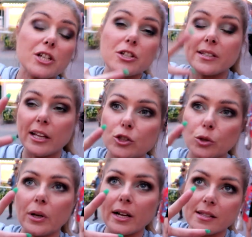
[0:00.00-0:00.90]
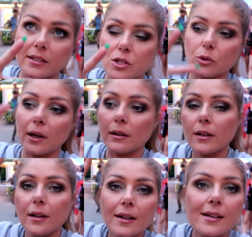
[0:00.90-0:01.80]
actually staying two nights at this hotel.
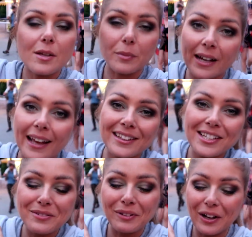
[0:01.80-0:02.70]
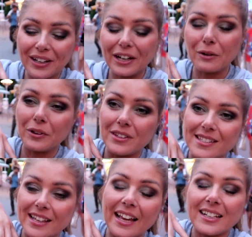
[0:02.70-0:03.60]
So I'm gonna end this vlog here with
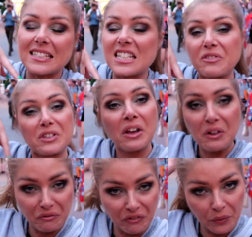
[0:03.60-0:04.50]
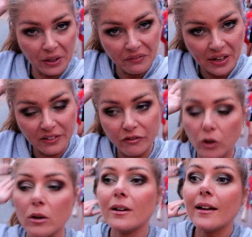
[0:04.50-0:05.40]
this day because this was very
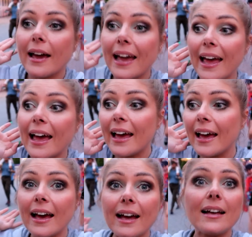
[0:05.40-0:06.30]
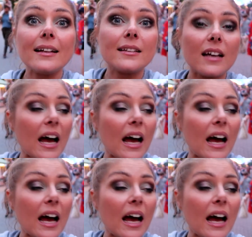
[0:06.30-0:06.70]
eventful, and